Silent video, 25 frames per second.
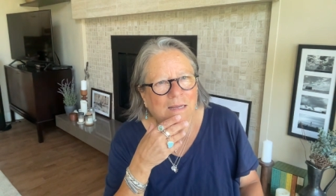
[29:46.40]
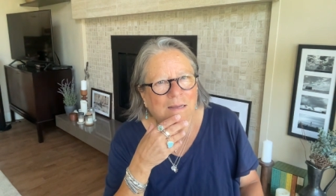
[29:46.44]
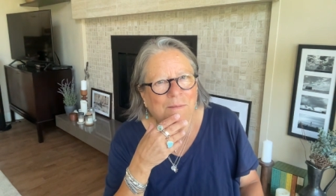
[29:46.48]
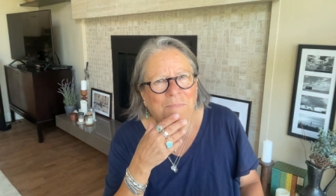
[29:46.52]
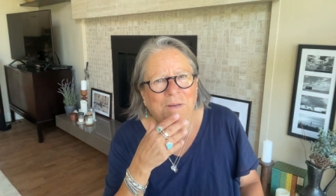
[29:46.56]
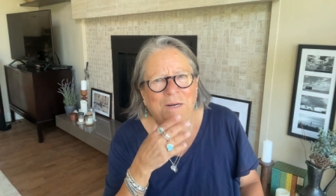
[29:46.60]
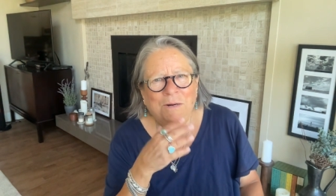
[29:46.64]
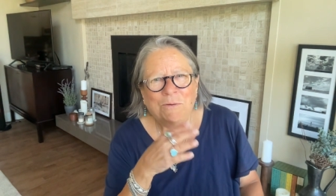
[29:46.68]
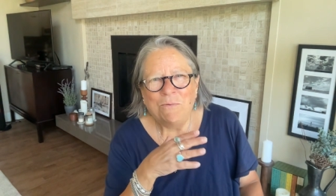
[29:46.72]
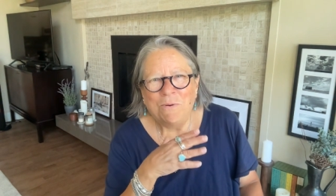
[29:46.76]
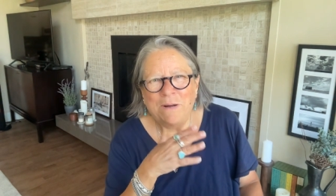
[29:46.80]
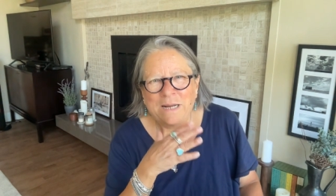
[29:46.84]

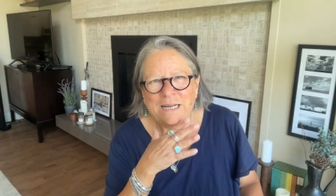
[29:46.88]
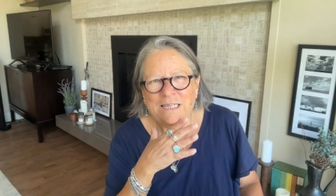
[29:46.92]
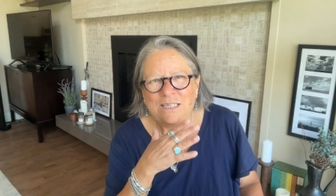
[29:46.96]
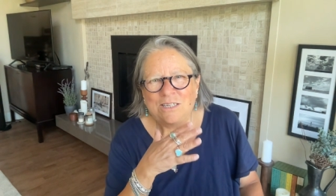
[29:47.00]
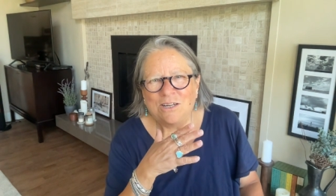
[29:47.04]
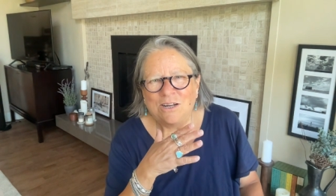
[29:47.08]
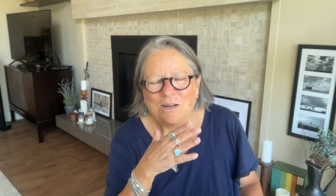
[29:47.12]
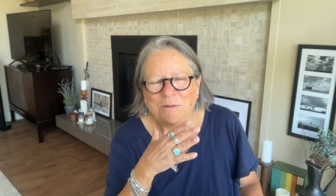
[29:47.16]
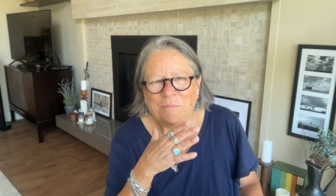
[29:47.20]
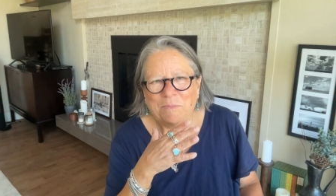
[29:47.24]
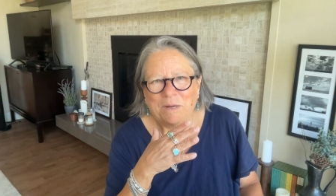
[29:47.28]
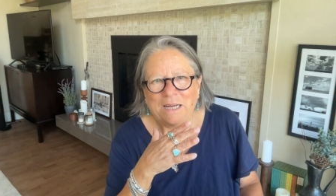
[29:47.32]
But it weighs
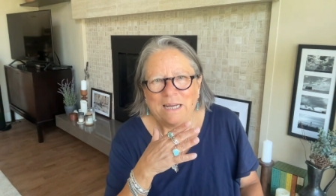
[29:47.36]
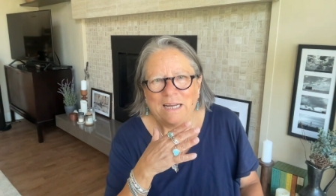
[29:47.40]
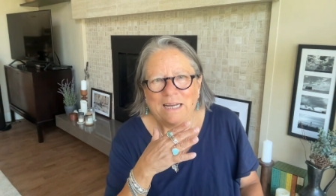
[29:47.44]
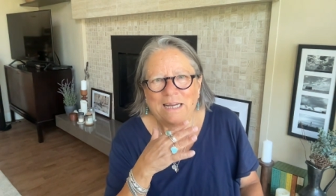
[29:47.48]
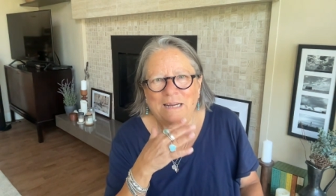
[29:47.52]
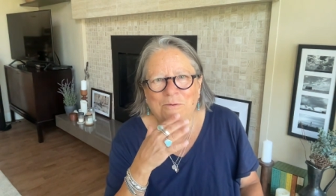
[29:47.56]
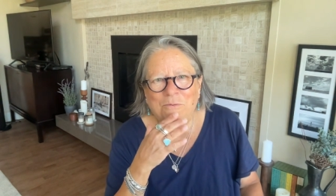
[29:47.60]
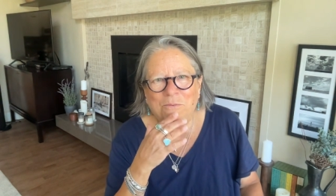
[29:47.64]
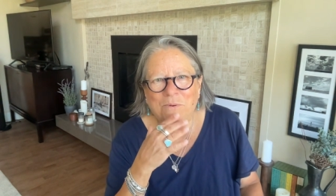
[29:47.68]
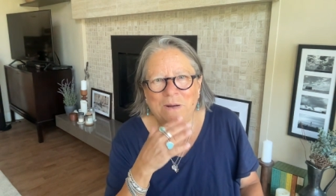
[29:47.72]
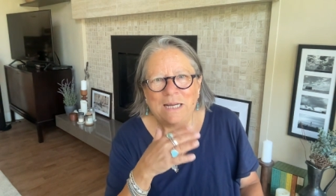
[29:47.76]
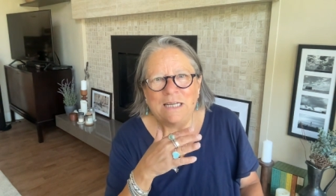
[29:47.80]
on me.
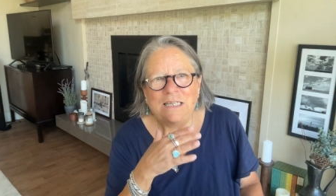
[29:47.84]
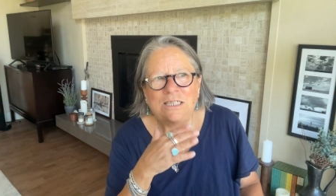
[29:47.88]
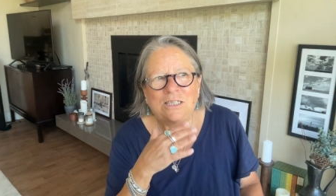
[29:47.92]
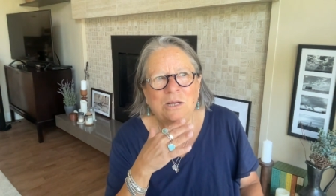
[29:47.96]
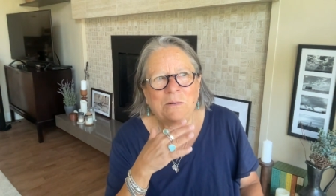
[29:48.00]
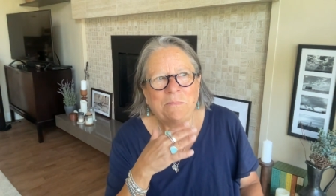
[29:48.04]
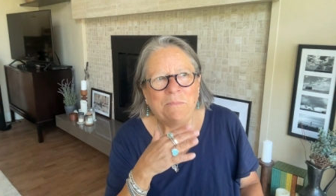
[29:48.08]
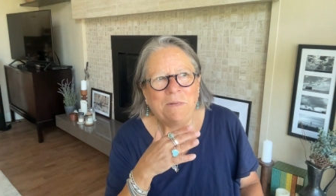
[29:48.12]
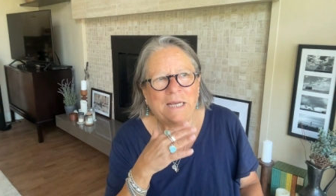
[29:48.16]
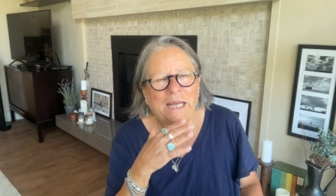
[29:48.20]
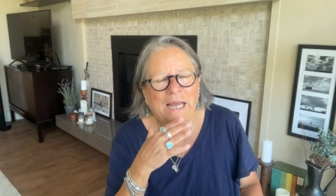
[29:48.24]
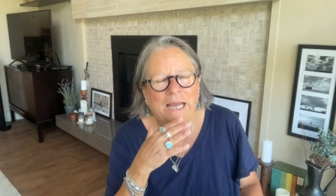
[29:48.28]
It weighs
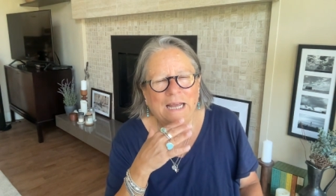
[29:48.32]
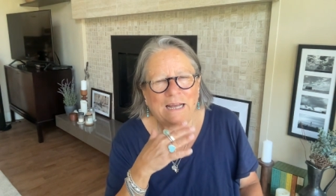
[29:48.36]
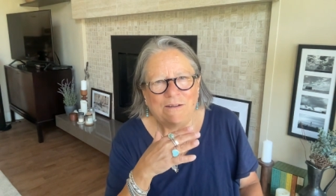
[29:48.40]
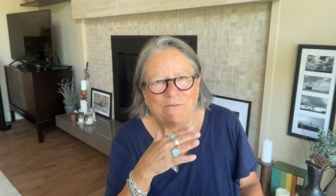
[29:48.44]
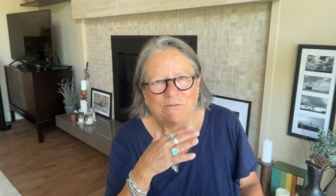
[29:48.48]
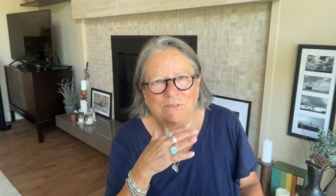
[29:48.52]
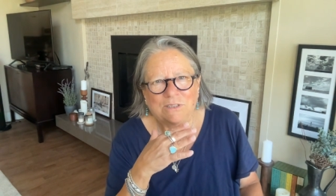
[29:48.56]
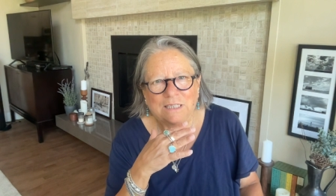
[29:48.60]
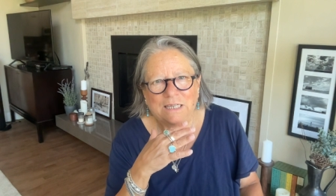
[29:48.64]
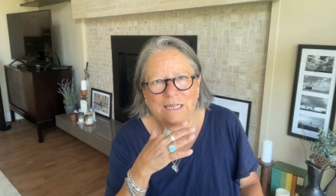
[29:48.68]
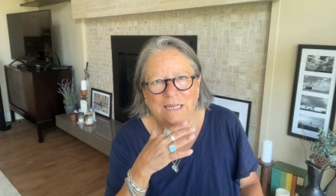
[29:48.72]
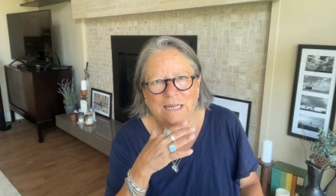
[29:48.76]
on me
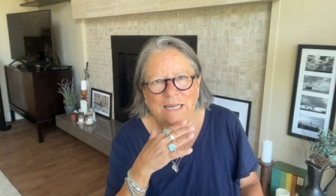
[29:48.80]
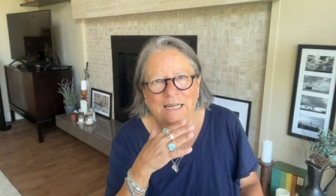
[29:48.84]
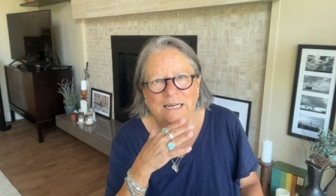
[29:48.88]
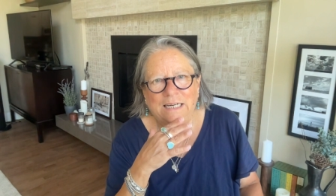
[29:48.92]
heavily.